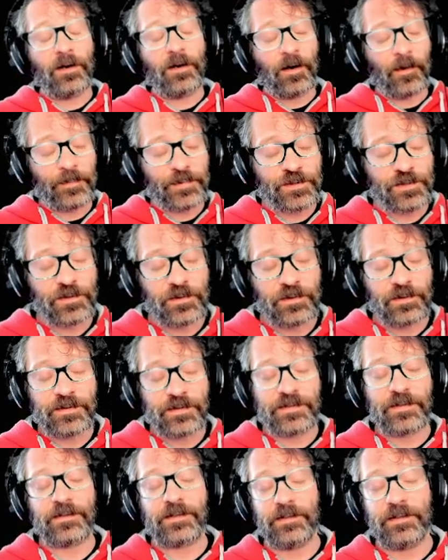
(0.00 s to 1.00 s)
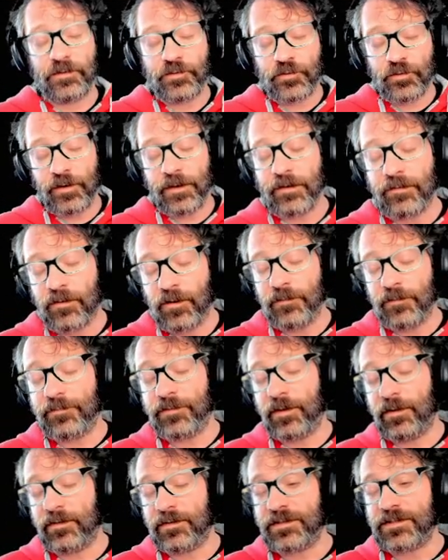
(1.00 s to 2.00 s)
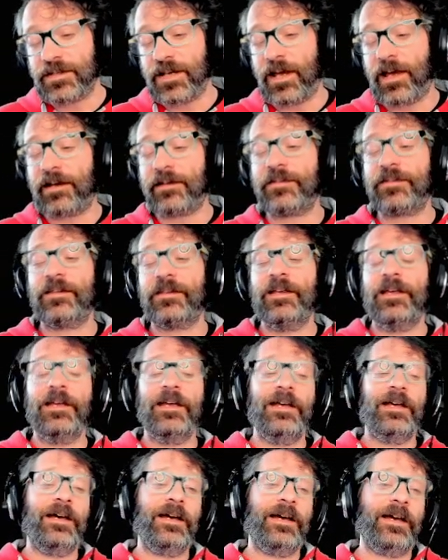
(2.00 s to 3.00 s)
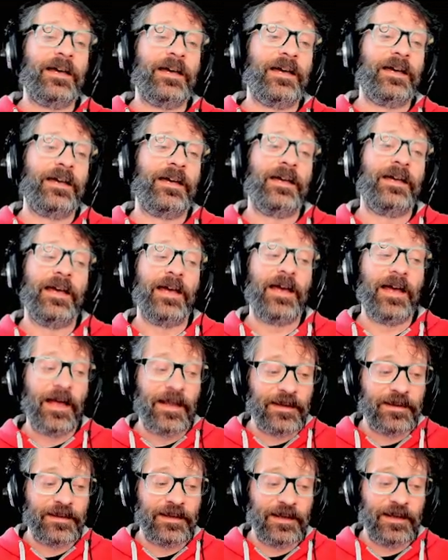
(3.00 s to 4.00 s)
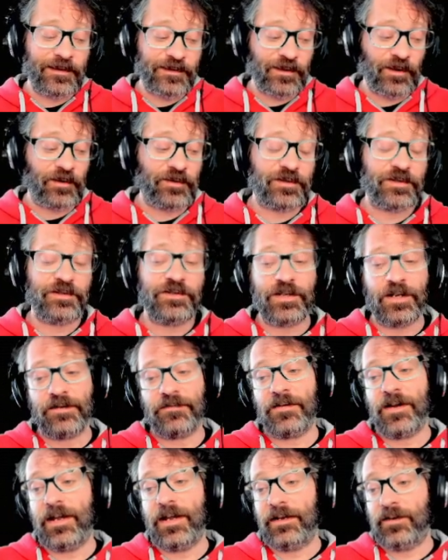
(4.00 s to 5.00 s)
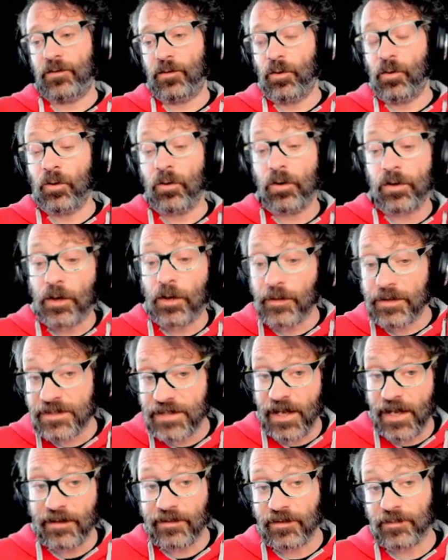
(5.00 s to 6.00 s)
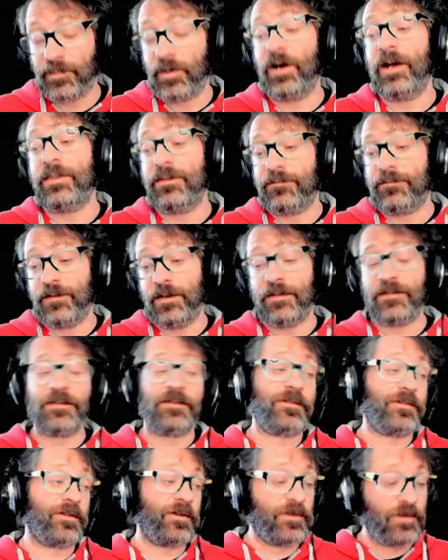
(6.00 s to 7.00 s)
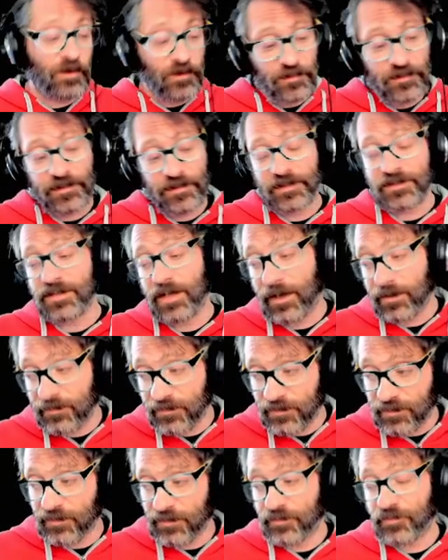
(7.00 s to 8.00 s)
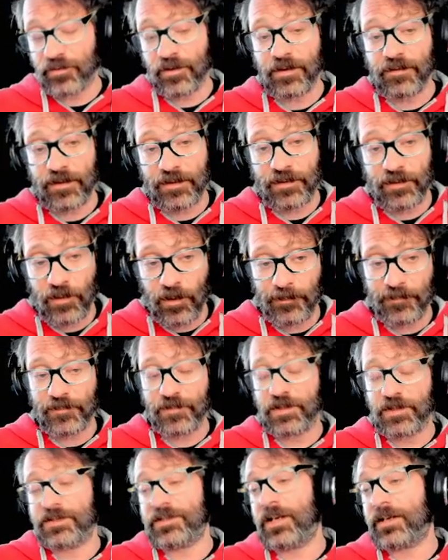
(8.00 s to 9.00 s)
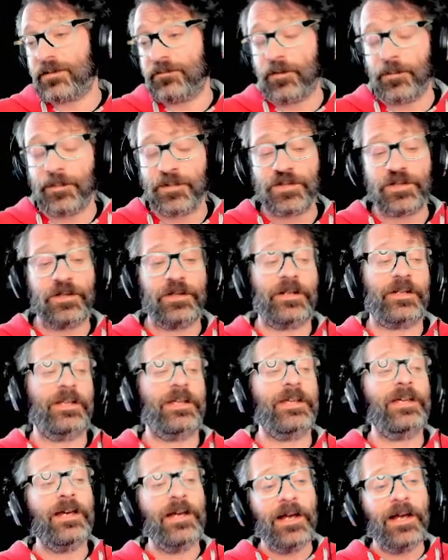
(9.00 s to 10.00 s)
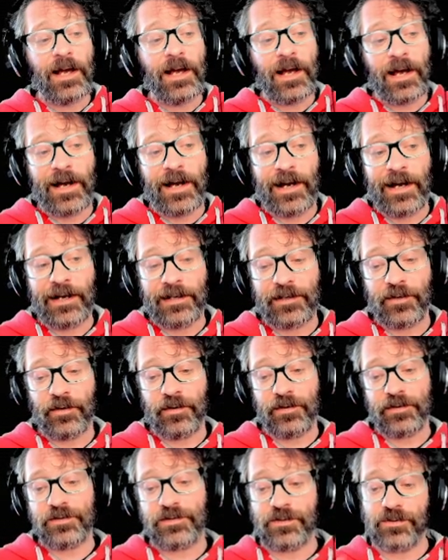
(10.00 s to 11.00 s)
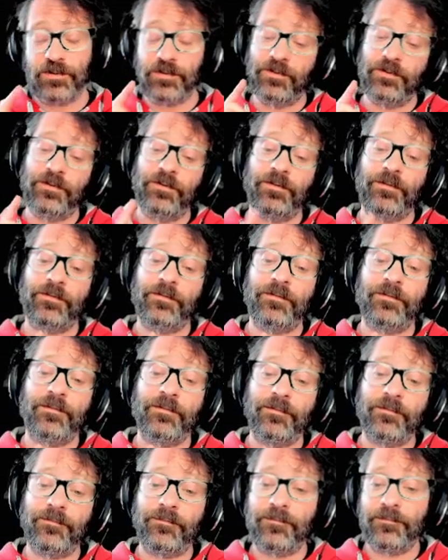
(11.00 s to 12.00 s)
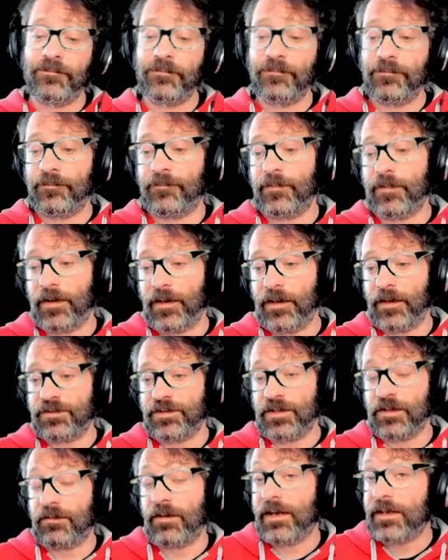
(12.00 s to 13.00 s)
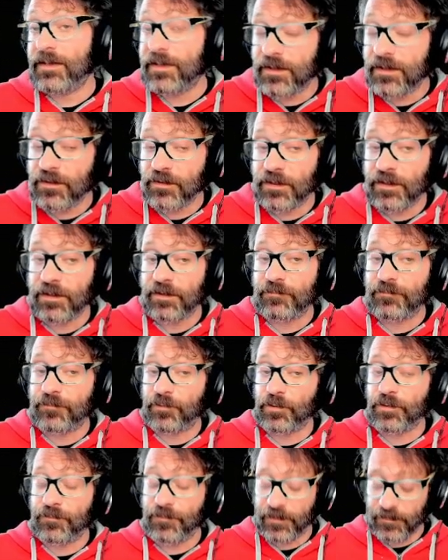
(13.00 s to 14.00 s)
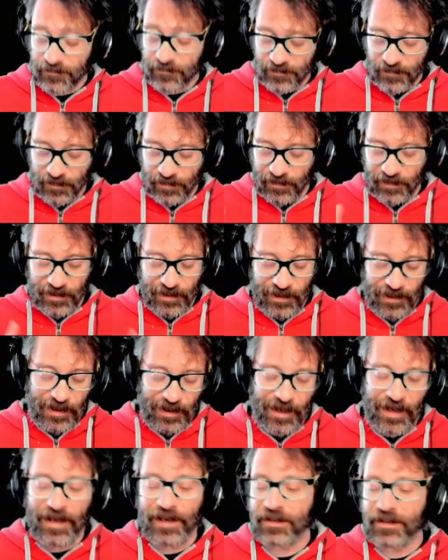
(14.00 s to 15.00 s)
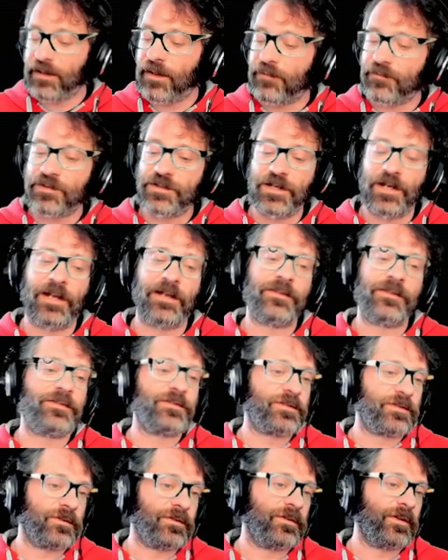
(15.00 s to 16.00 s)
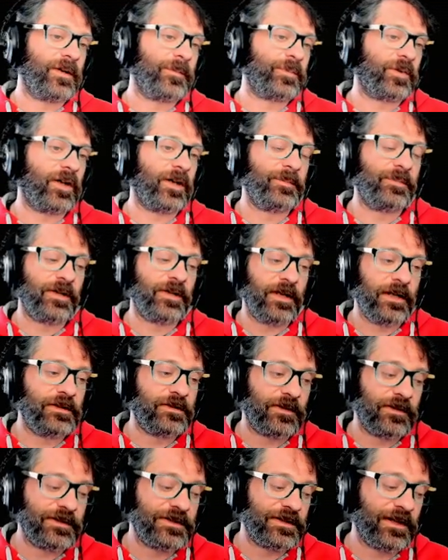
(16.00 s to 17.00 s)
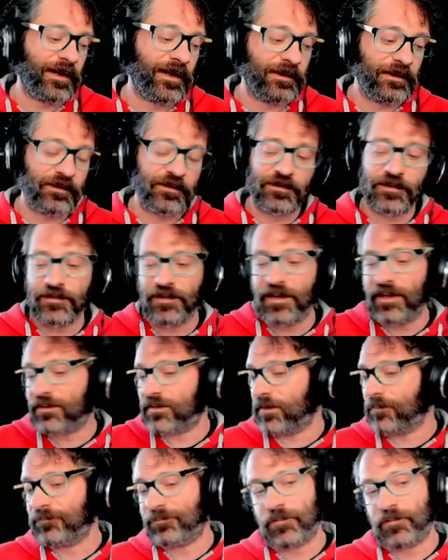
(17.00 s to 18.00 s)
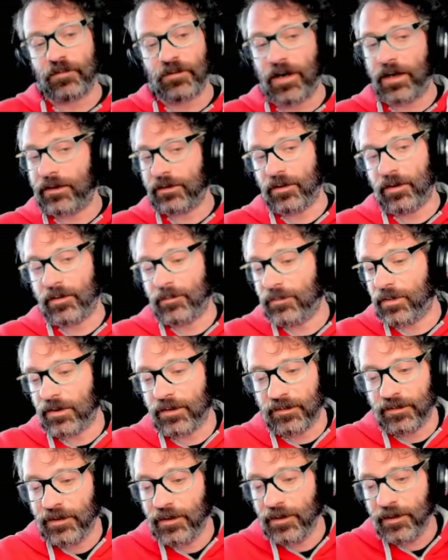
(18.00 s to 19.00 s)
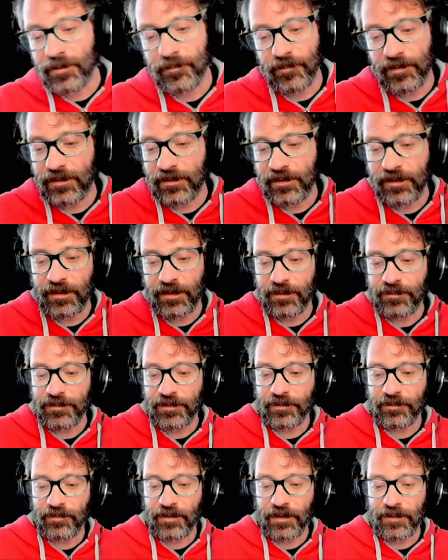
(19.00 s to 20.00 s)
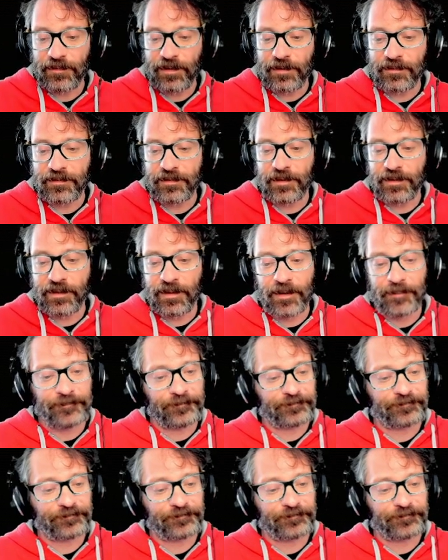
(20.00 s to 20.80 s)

Opportunist is going to trigger off those attacks, and it's going to generate auto attacks by the fencer. So those attacks that are triggering the attacks of opportunity are going to generate healing for the fencer and have a chance to apply bleed to the target. So that's a great combo when you can get things like that set up.